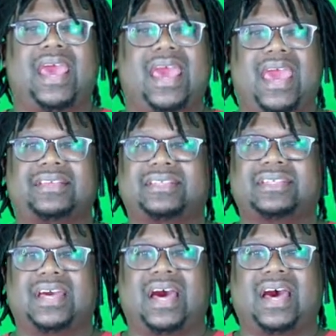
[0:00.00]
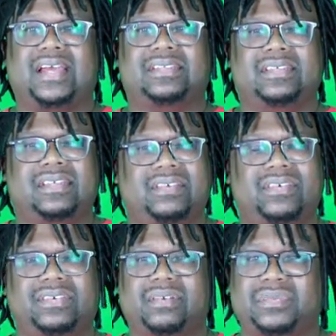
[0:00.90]
Ask God to give
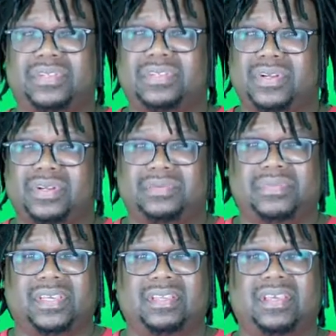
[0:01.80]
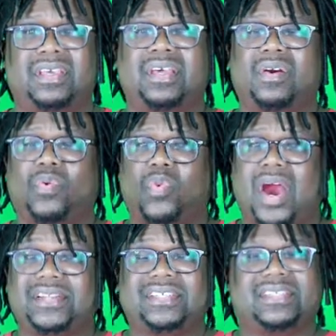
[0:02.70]
you some discernment
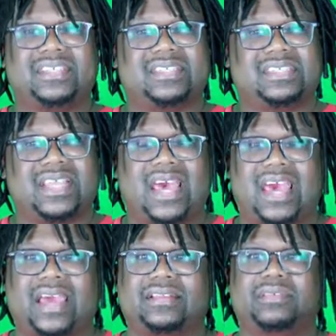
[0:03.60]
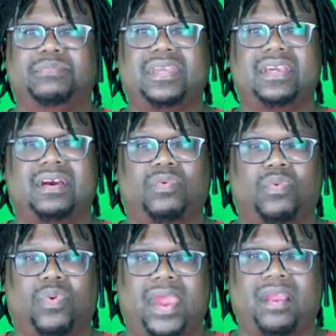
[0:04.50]
Watch the signs, be
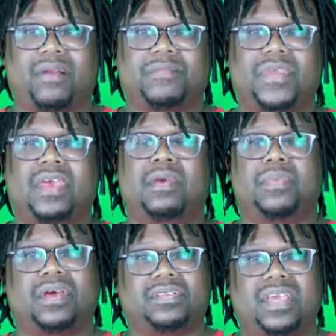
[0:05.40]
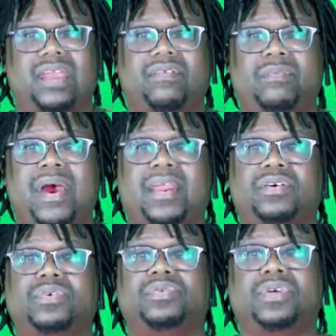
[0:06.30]
aware, because everybody
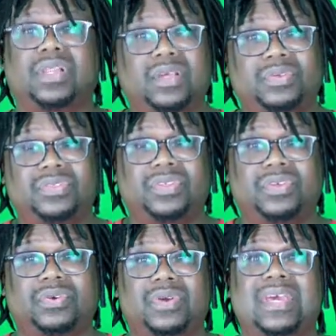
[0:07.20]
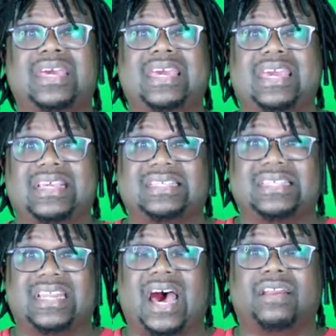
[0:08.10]
who's close to you is
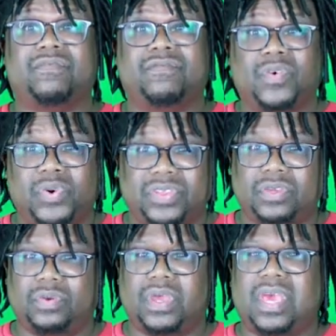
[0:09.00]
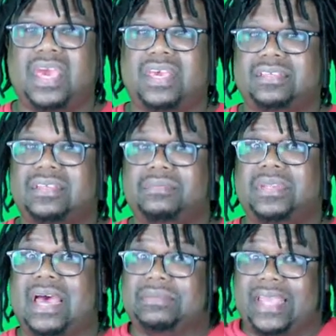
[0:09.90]
not for you. And
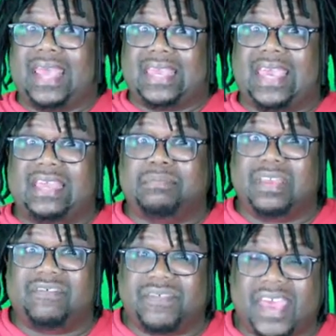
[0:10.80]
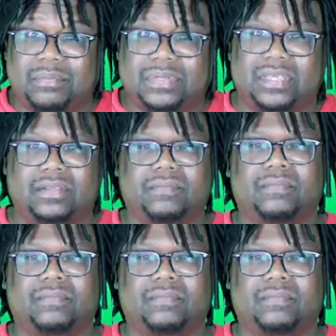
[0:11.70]
sometimes that can be family.